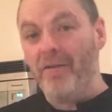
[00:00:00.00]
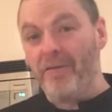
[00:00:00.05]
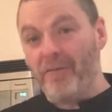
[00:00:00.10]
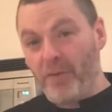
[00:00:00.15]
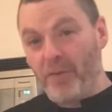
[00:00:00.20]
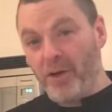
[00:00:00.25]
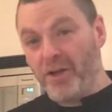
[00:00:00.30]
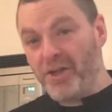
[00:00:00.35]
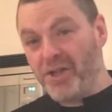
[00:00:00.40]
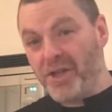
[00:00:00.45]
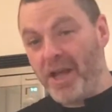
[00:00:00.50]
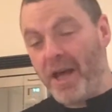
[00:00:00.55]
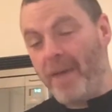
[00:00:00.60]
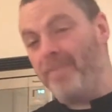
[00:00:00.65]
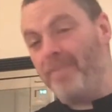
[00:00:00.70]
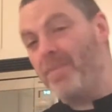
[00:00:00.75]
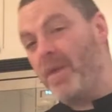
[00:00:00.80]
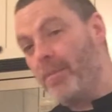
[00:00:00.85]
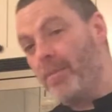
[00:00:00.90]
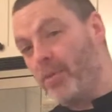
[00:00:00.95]
First
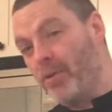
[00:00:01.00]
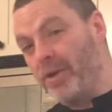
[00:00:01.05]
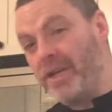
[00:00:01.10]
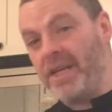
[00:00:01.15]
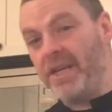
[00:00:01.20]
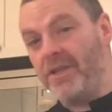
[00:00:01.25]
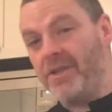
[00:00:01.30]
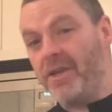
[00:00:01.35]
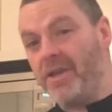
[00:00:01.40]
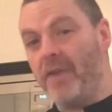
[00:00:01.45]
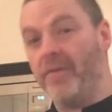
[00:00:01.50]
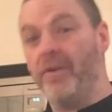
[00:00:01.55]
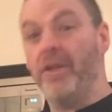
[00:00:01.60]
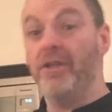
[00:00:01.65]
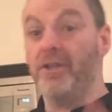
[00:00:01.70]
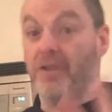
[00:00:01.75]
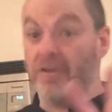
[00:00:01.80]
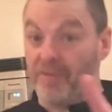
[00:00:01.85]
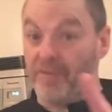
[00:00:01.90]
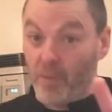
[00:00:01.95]
step, preheat the
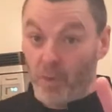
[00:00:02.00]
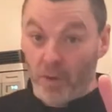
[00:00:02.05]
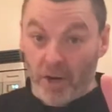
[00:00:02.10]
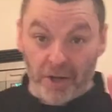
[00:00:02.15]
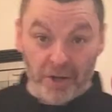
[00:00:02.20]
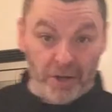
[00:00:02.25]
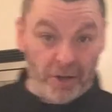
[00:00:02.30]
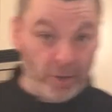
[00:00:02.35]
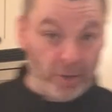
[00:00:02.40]
oven to 400